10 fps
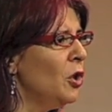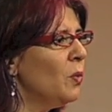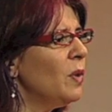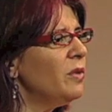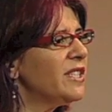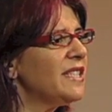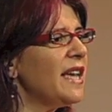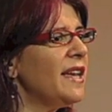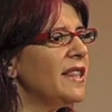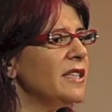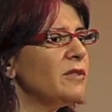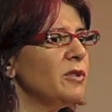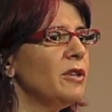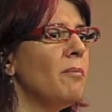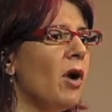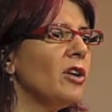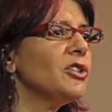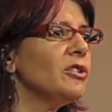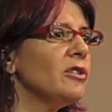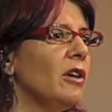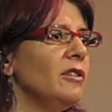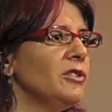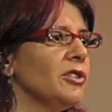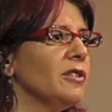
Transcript: we would say this was a martial culture.